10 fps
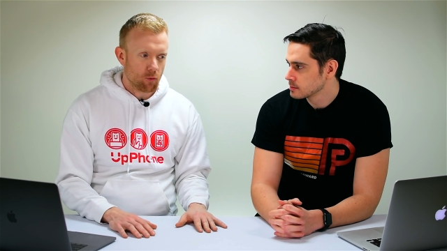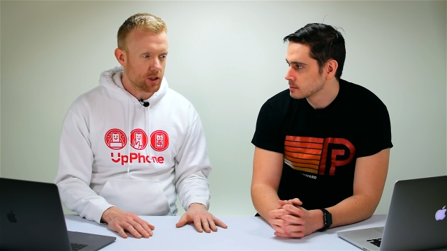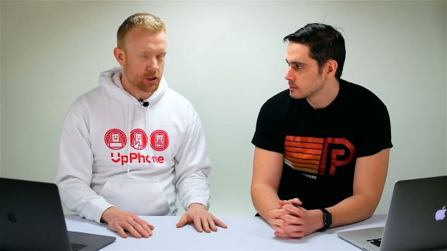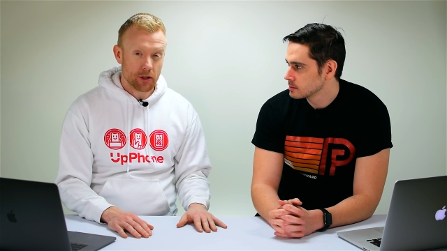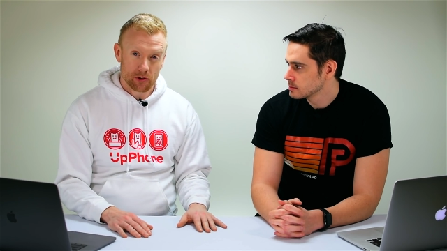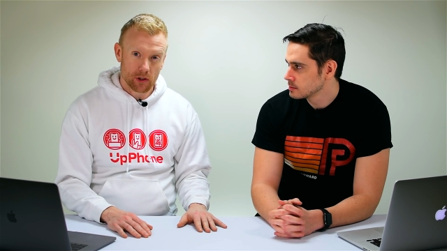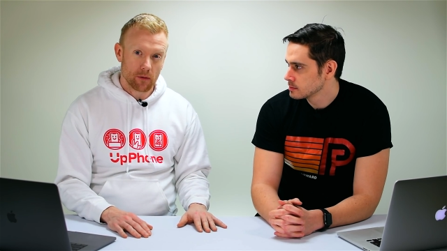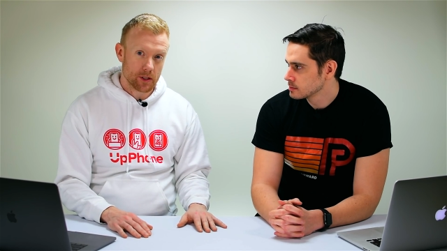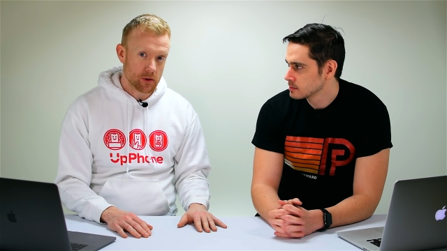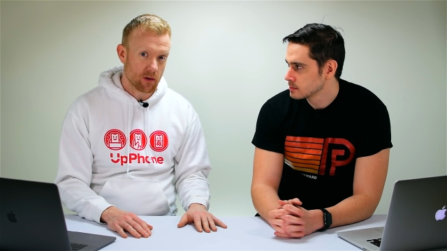Speaker 1: which usually
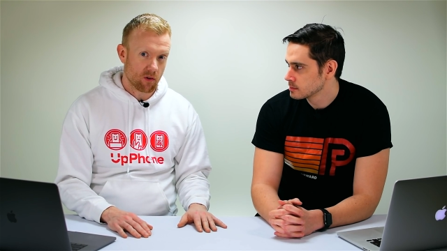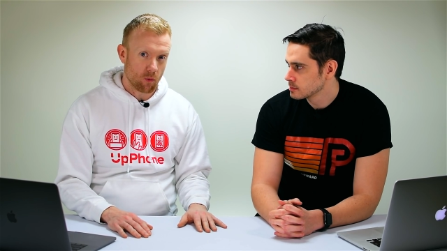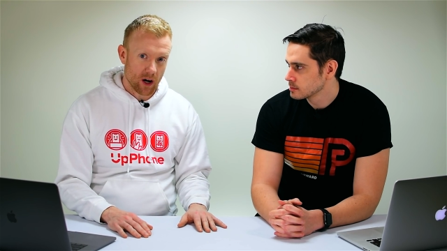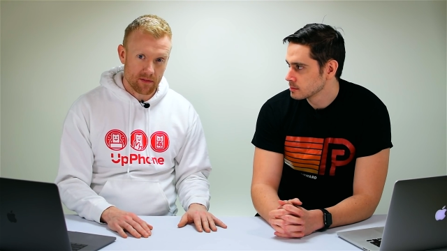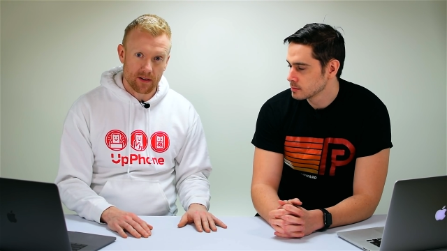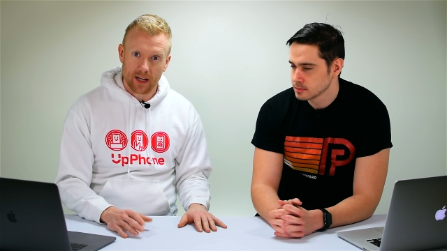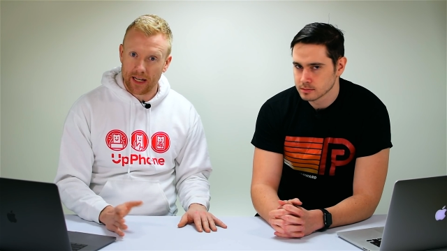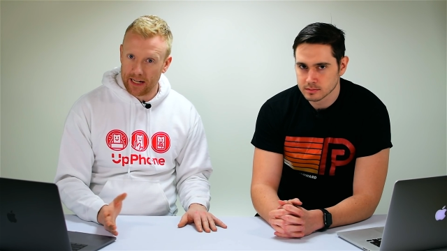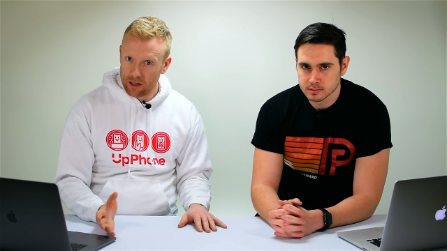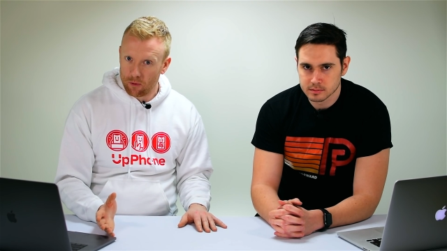we do over Wi-Fi
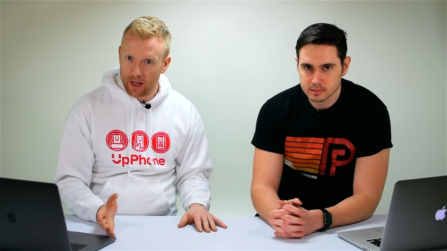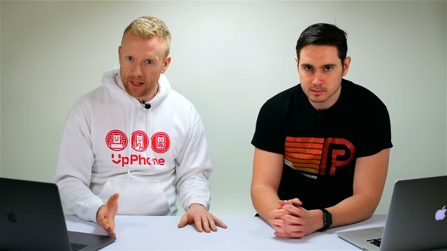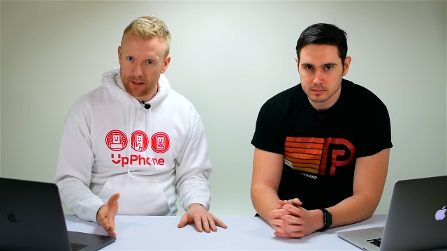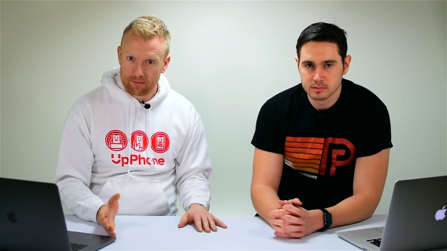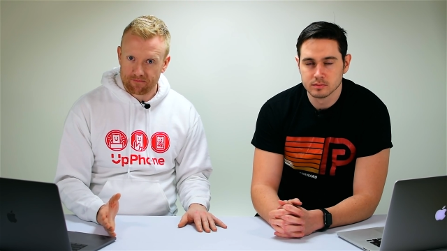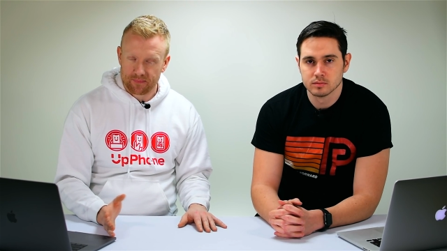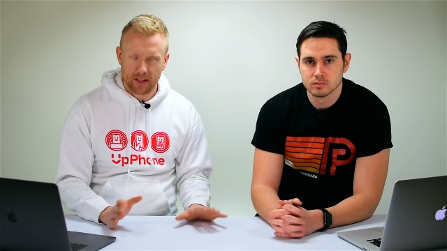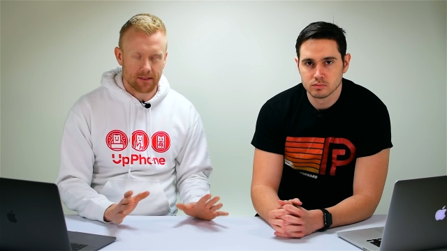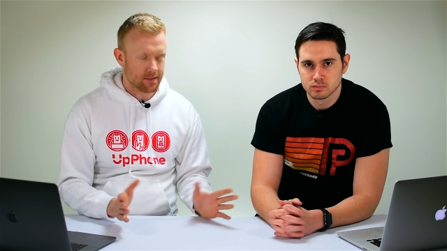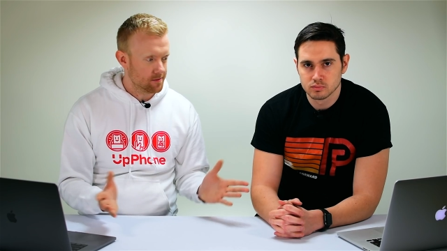anyway,
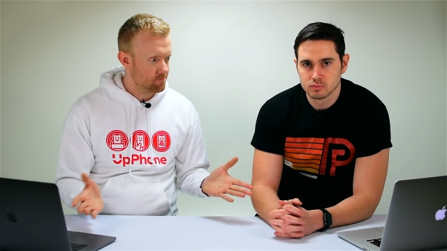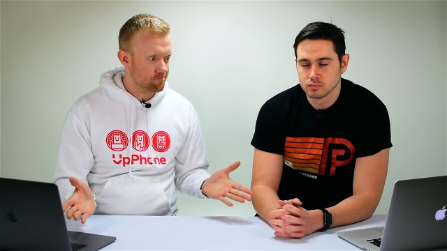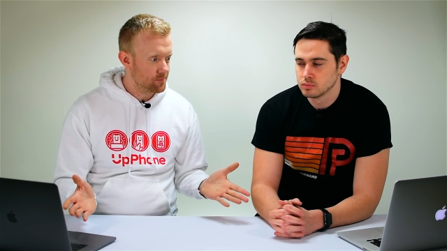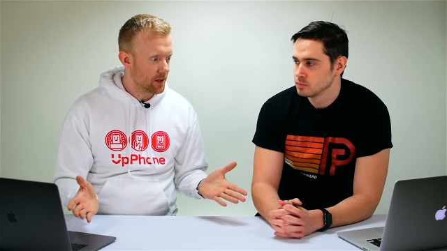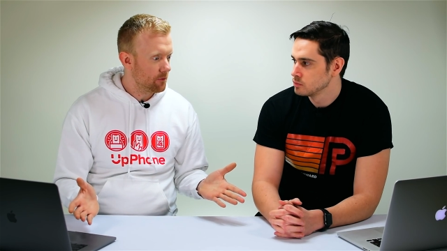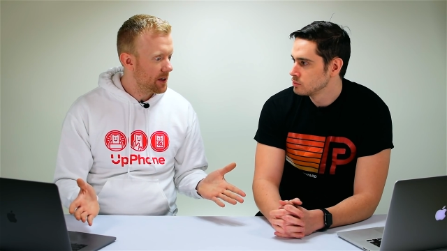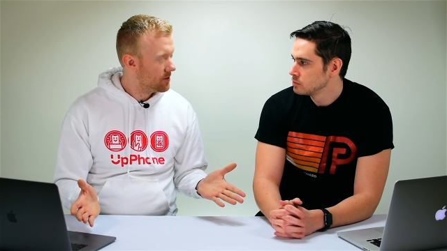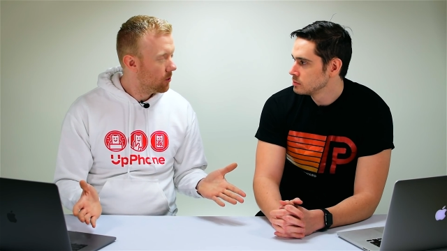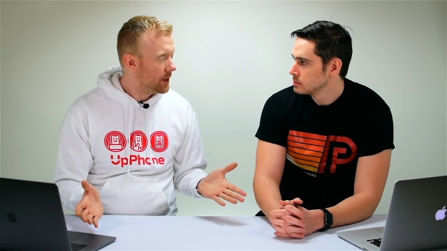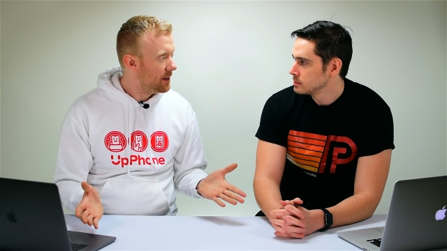mm-hmm. they, we have
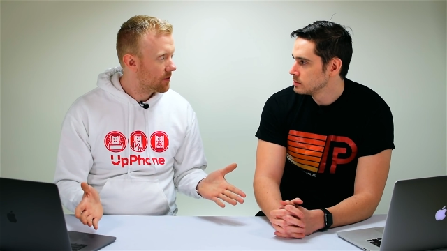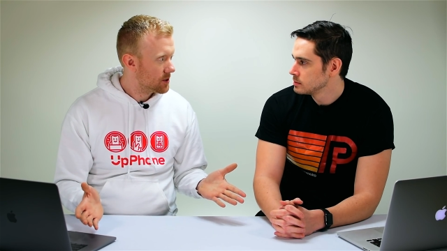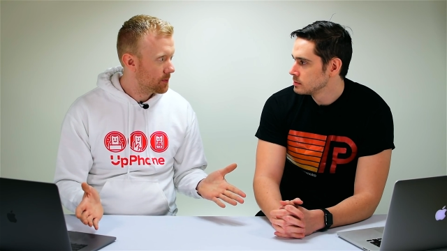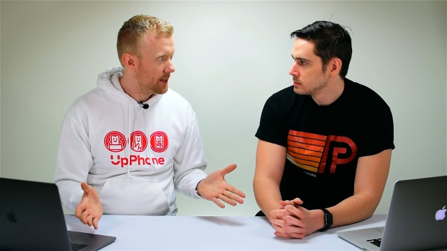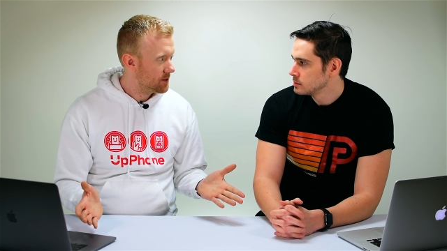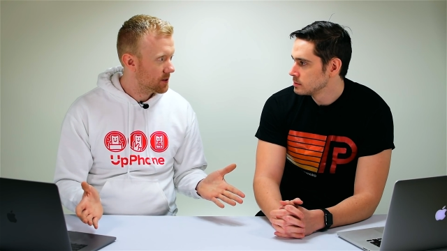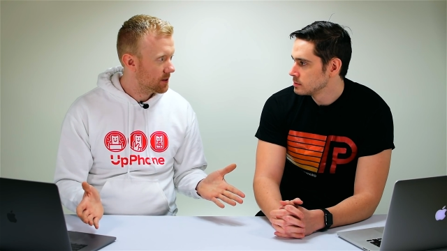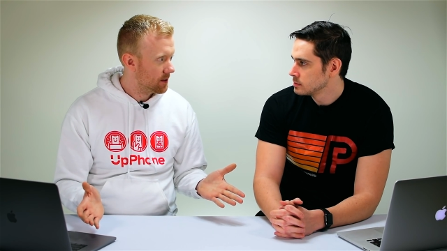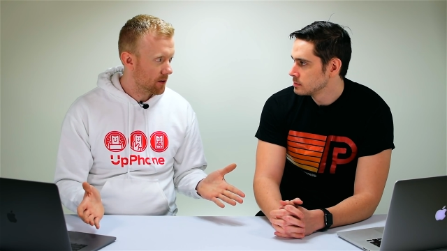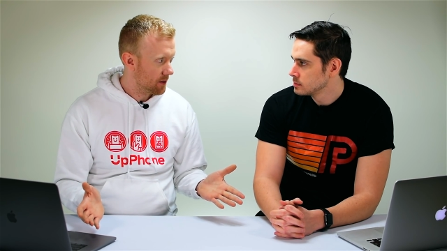no need for speeds
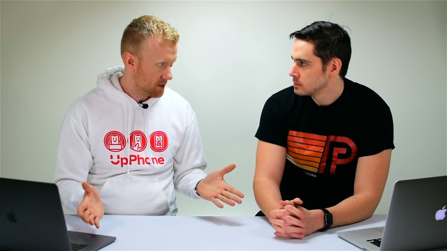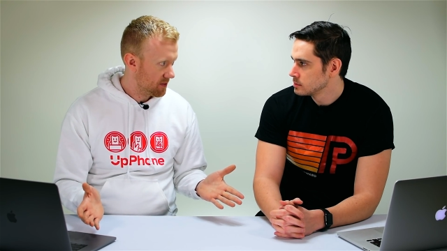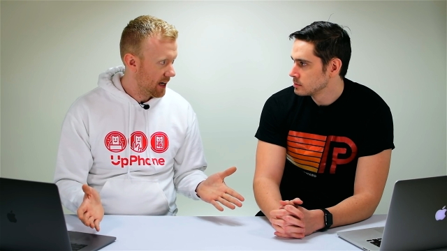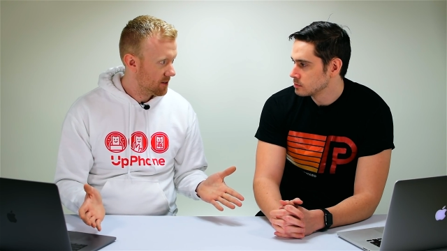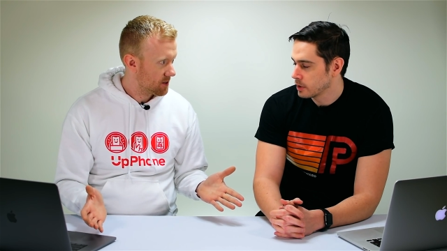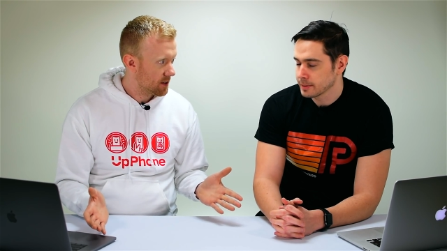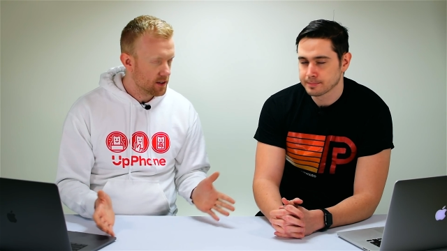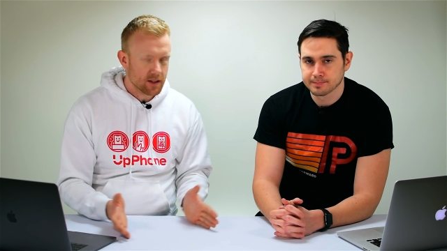that are this fast. Right.